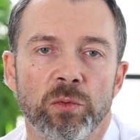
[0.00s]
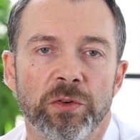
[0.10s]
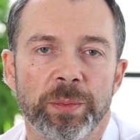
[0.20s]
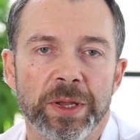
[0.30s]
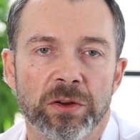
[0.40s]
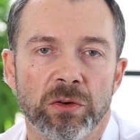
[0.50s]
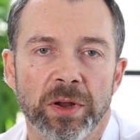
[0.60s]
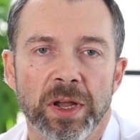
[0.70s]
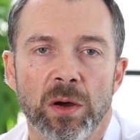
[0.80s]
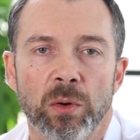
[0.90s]
We've been
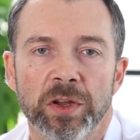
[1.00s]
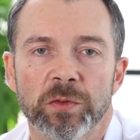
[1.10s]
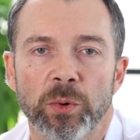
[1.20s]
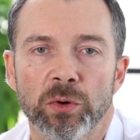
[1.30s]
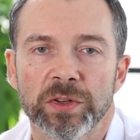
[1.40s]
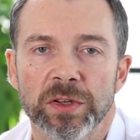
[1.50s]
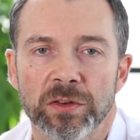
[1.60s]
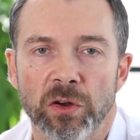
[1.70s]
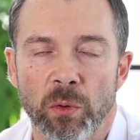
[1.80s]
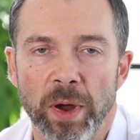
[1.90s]
growing our export
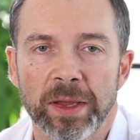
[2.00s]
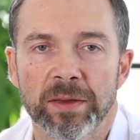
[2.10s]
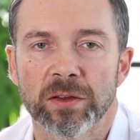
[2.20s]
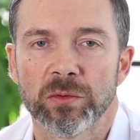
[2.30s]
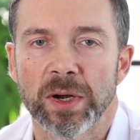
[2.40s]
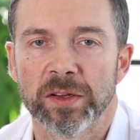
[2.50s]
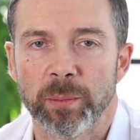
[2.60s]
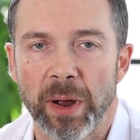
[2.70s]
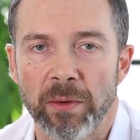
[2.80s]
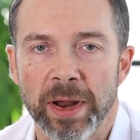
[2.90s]
in Kuwait as well as
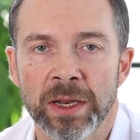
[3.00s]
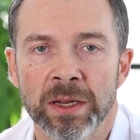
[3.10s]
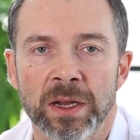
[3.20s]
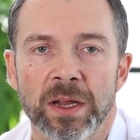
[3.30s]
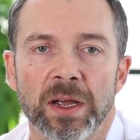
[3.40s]
Bahrain,